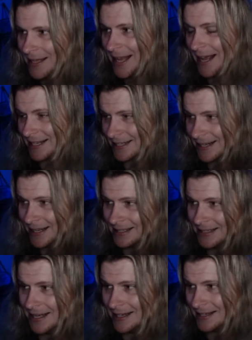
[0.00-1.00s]
Yes,
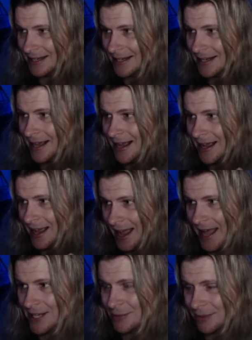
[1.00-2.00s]
TNT
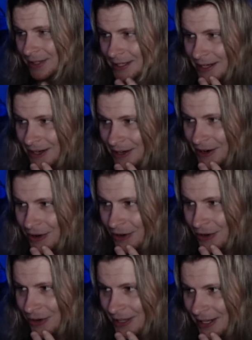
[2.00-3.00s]
has really gone
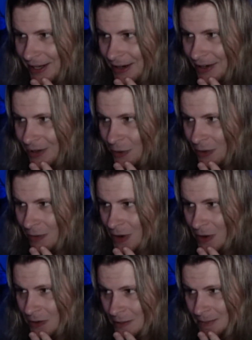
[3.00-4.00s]
all in on Cody
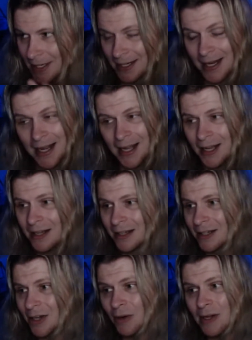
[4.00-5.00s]
Rhodes, but
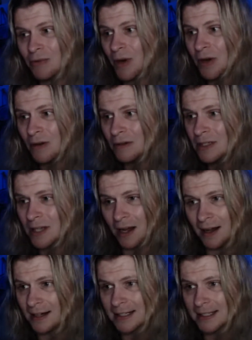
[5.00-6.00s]
Cody Rhodes
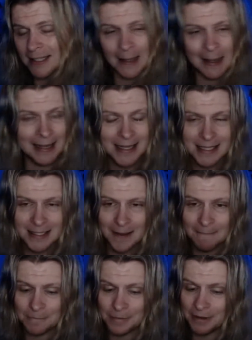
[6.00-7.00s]
honestly
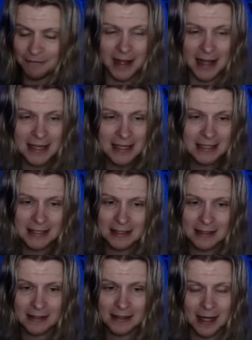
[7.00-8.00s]
is the face.
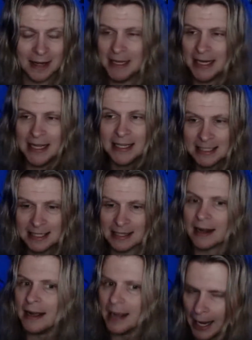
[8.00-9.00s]
I mean, he's
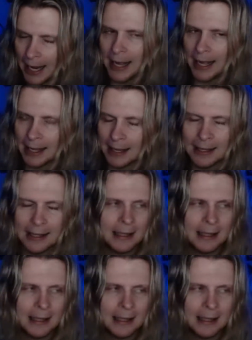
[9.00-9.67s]
the guy.